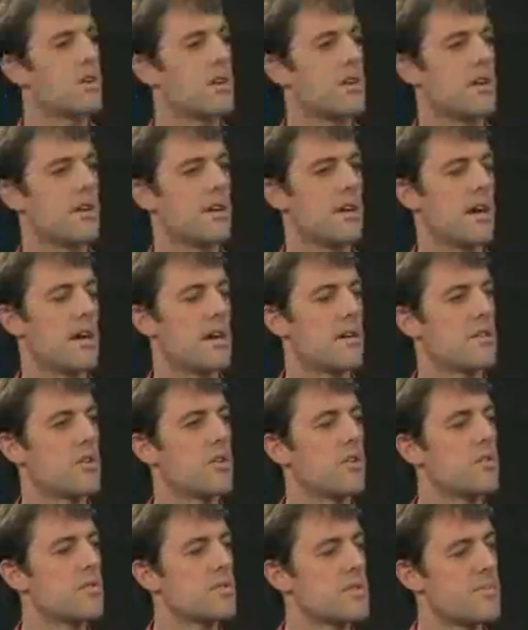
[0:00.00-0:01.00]
Uh,
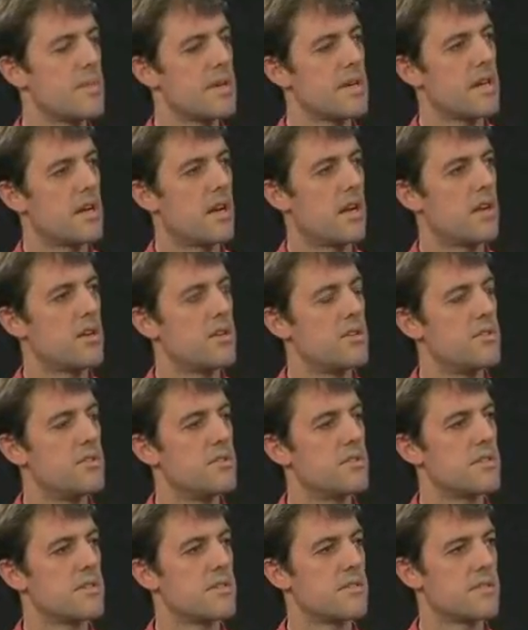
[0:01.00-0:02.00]
Google's a bit
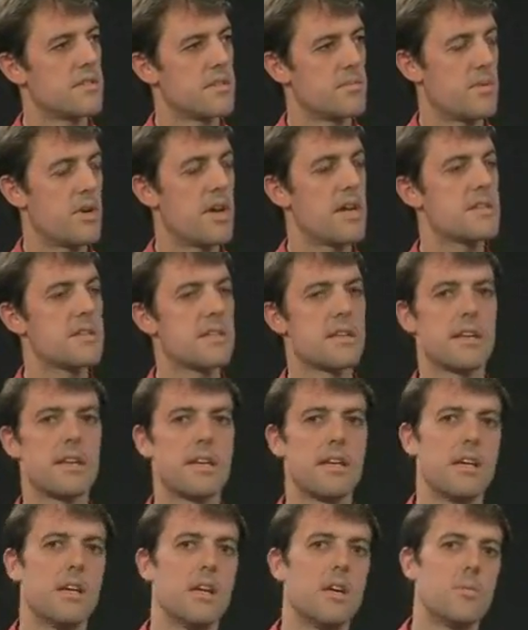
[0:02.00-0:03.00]
closed, surprisingly.
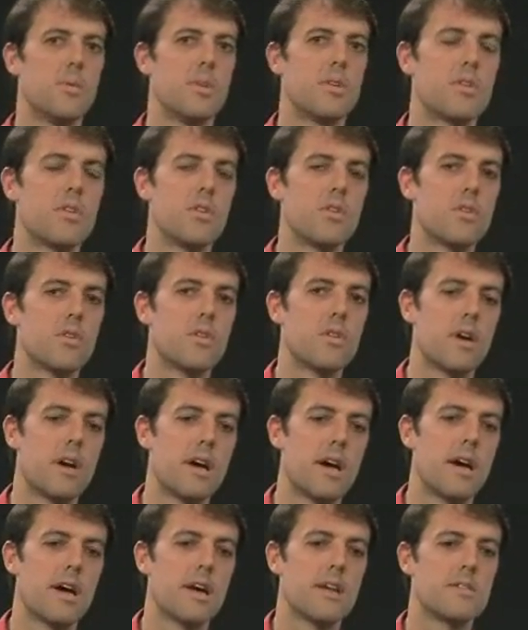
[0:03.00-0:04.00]
With Google,
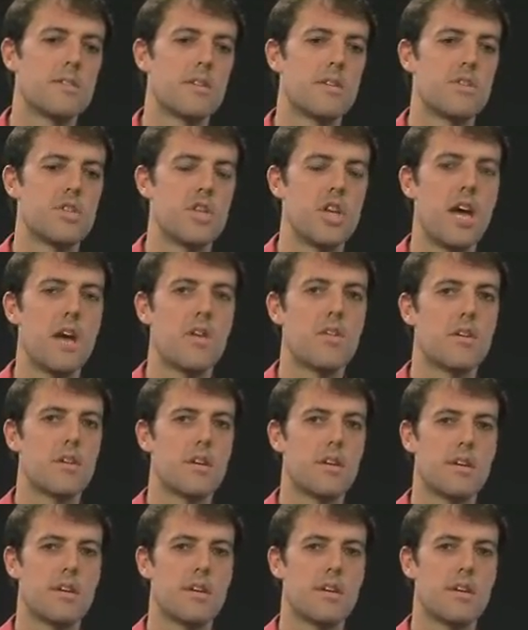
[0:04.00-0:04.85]
uh, to share a, an